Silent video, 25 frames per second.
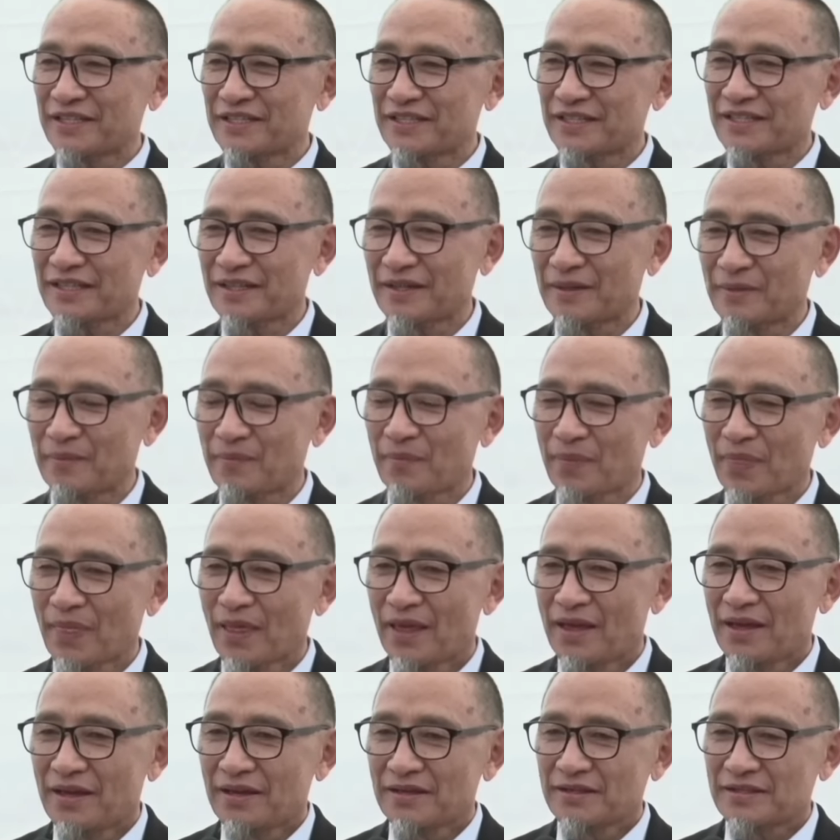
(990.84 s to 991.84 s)
place,
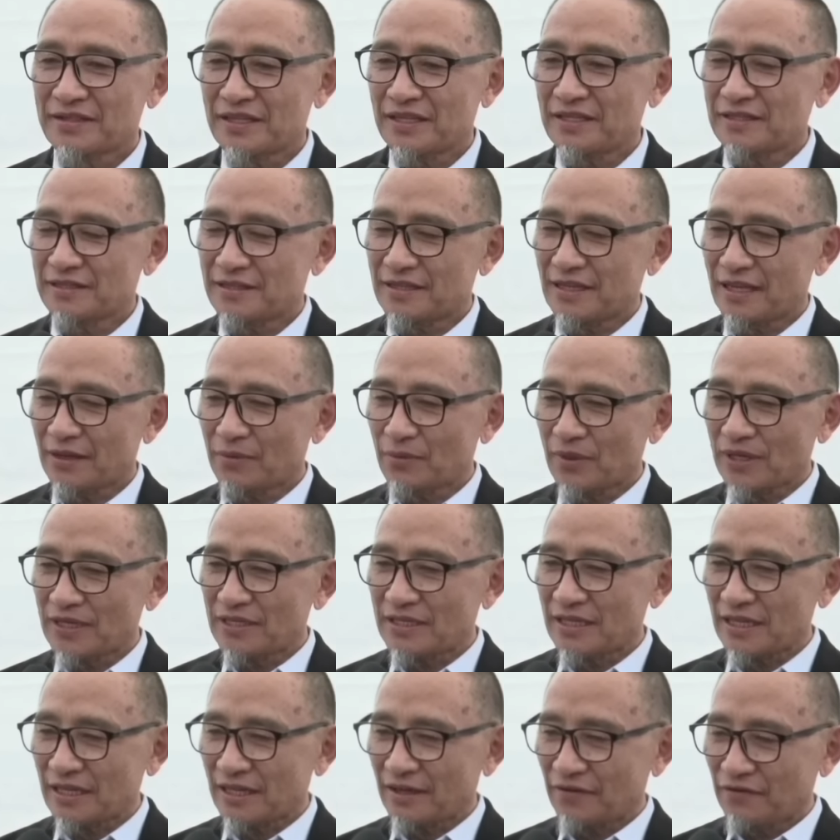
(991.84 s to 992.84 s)
since that
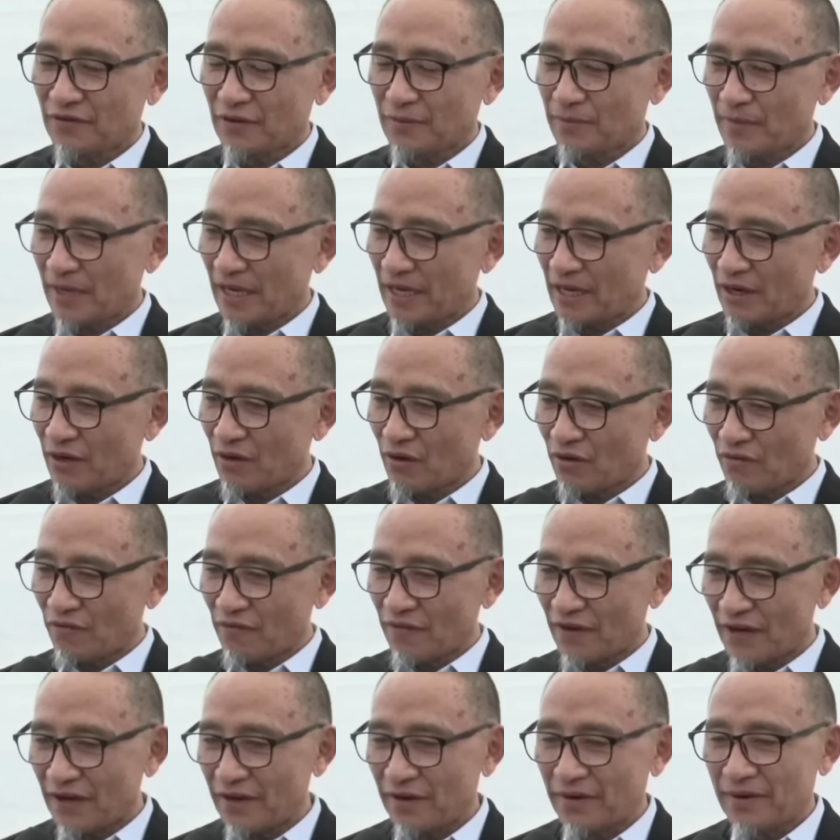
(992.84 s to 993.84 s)
was given by the
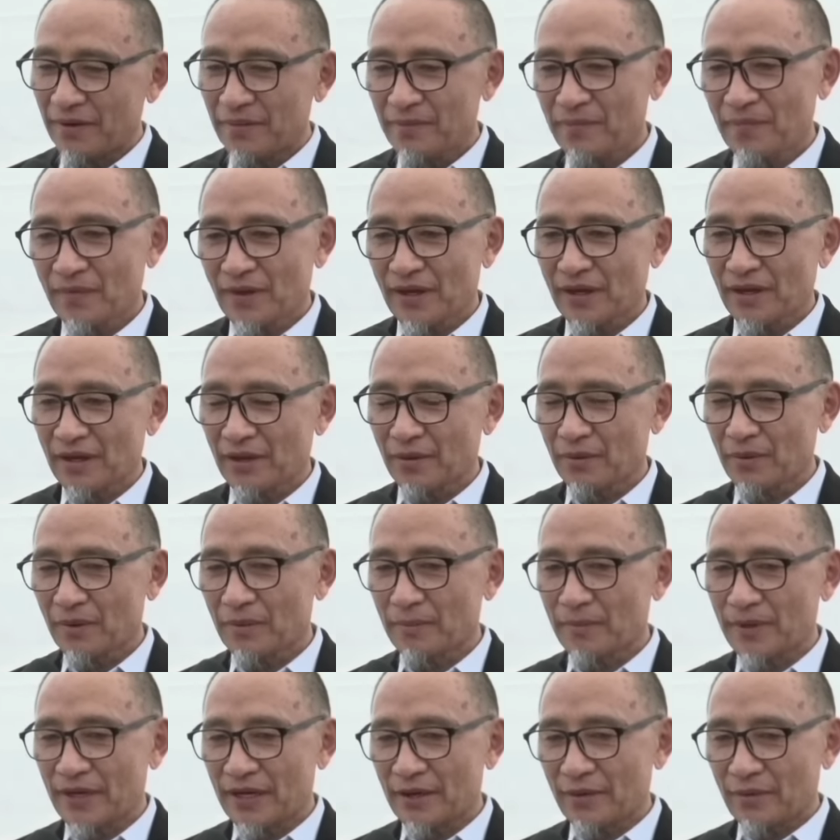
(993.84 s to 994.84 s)
convener, he
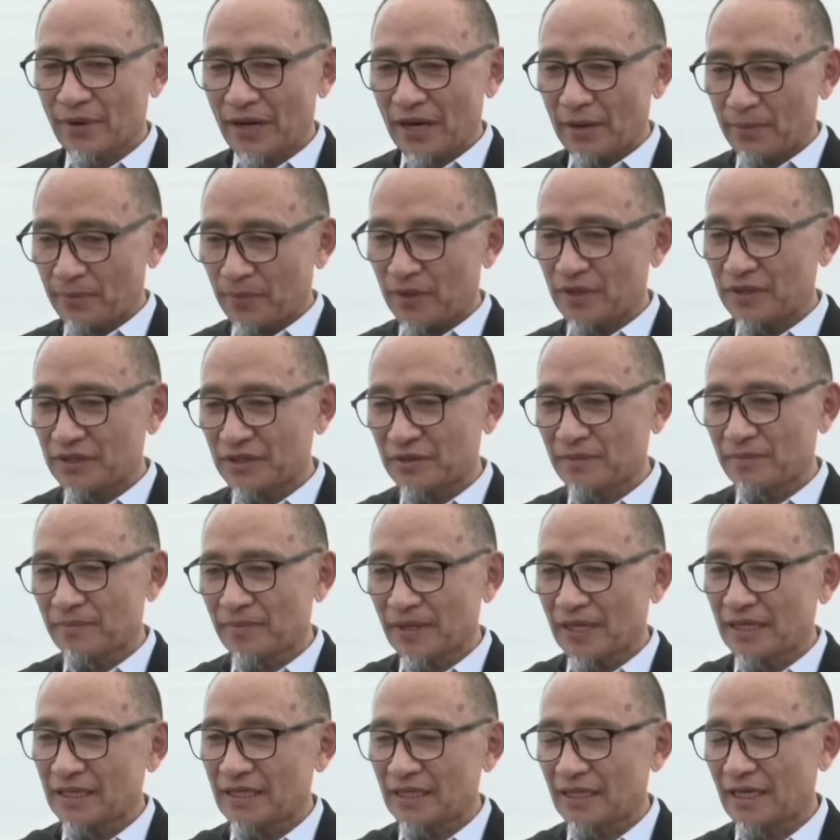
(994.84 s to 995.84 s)
will be the right
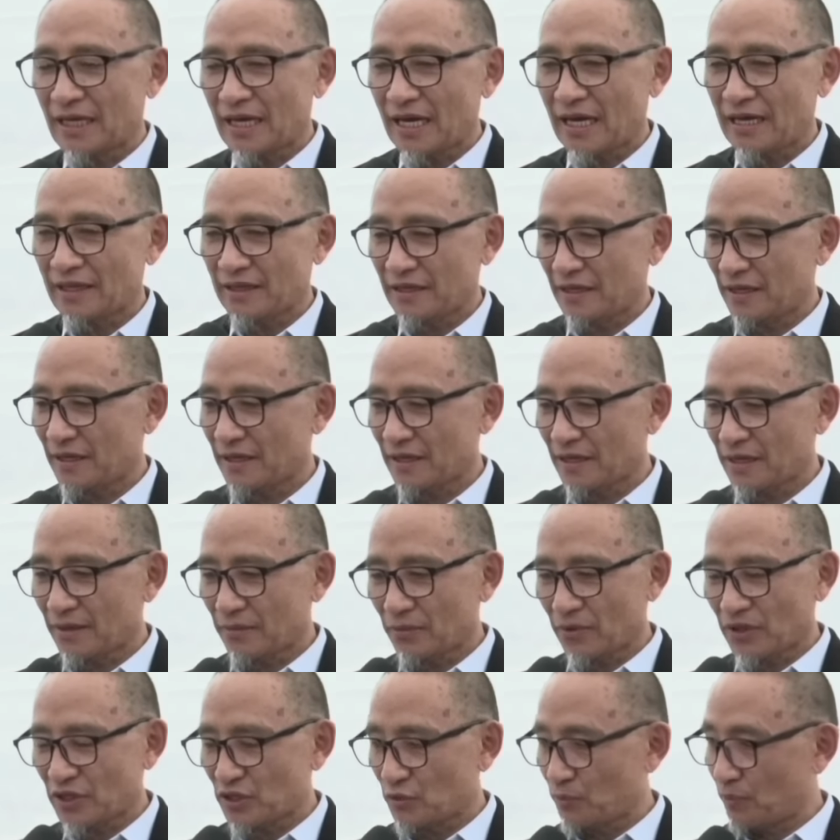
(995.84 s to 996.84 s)
person, but I think
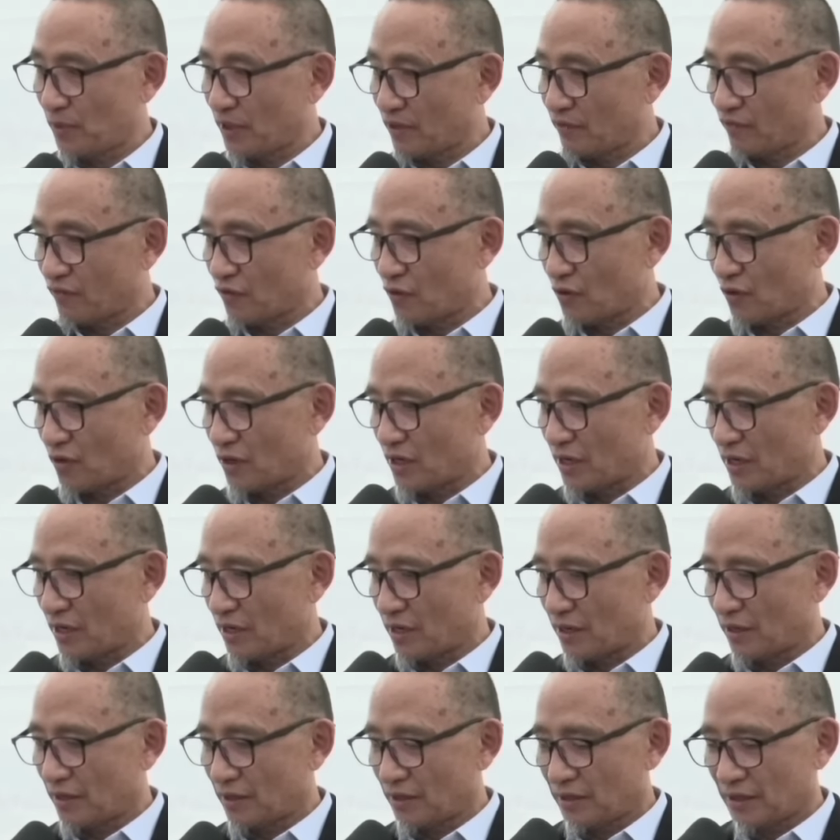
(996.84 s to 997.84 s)
we speak for
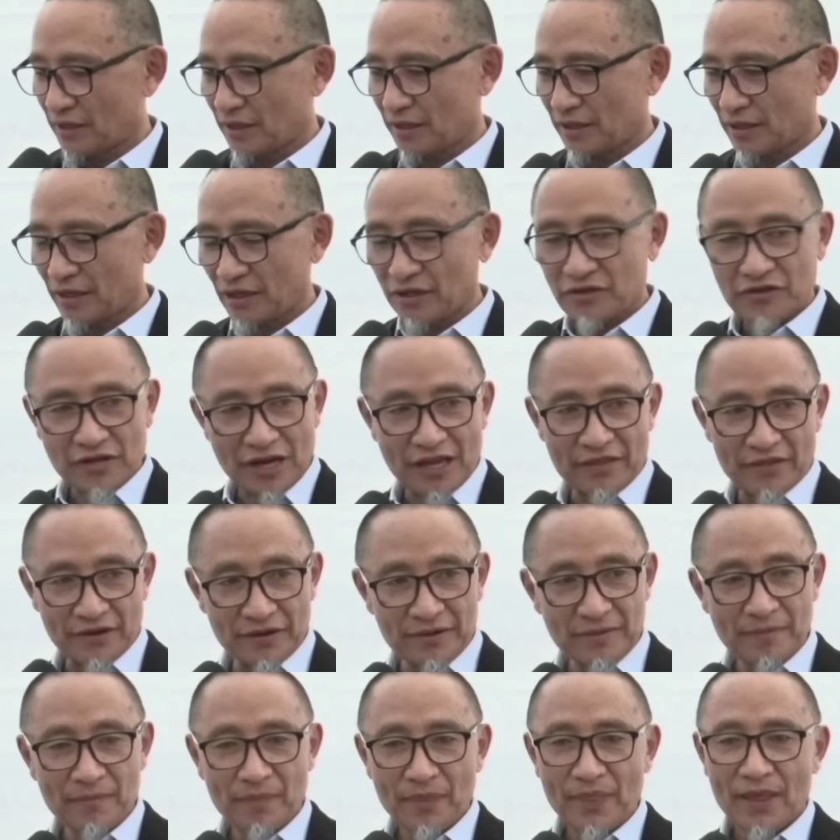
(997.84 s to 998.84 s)
each
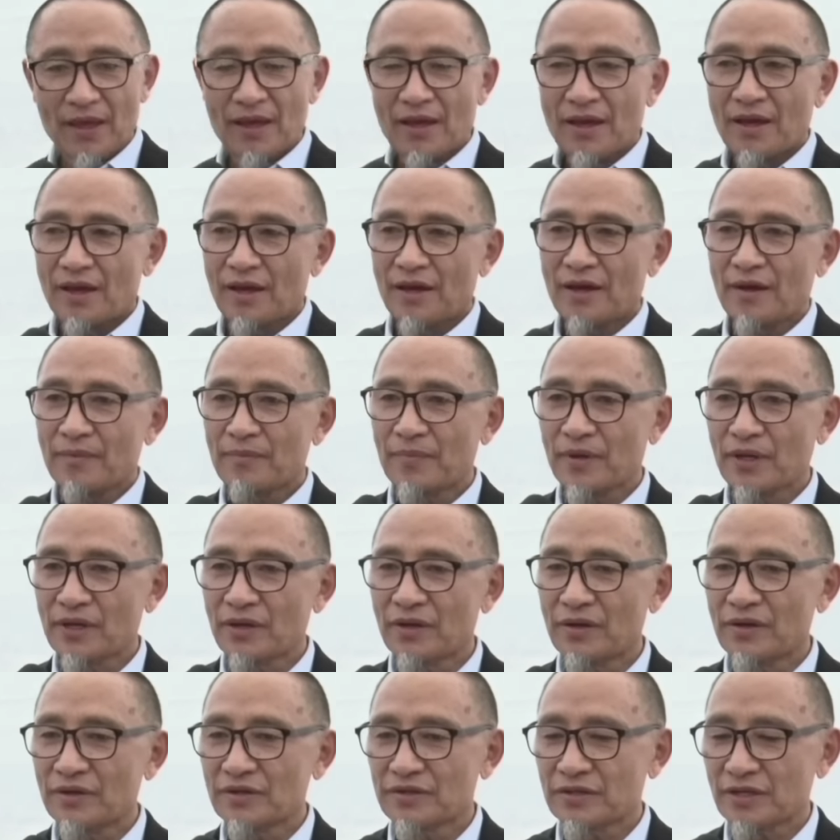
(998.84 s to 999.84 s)
other,
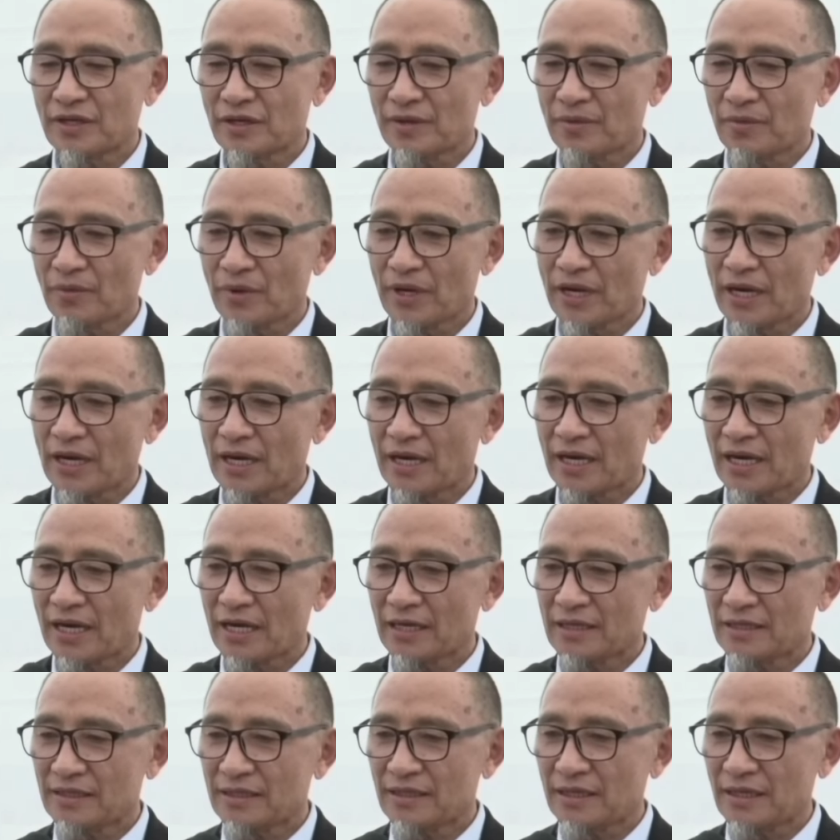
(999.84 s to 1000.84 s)
because we are
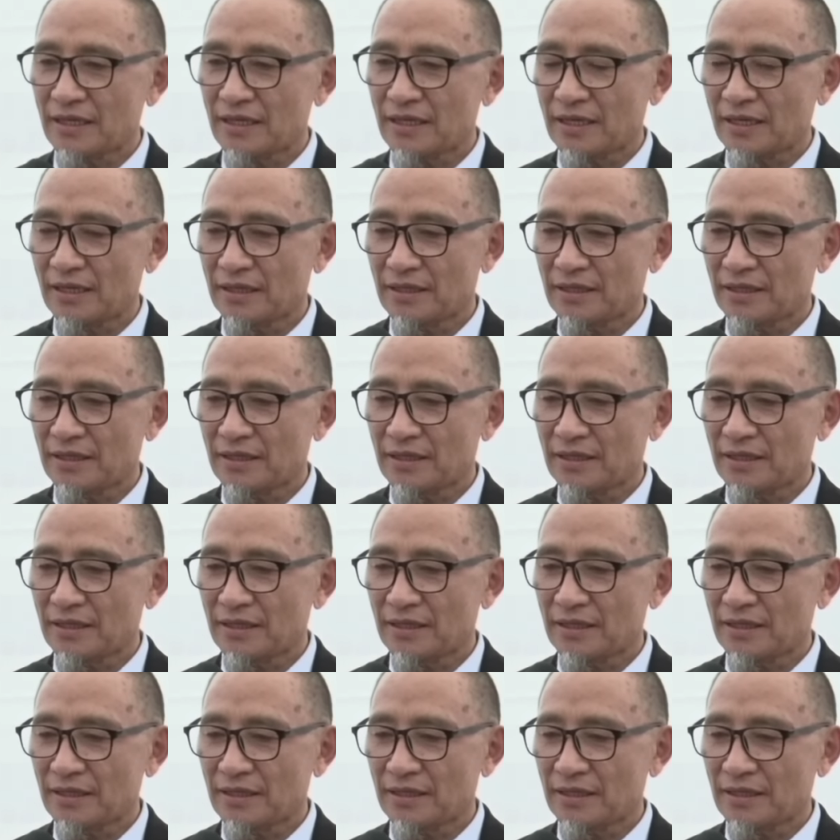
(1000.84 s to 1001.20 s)
not